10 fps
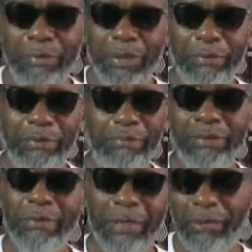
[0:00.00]
people,
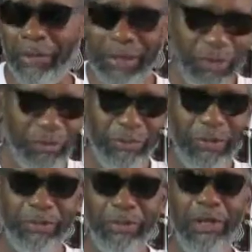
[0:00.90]
no, I'm going to get into it,
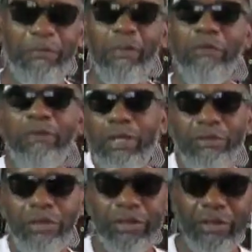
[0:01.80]
but, but if you're a veteran,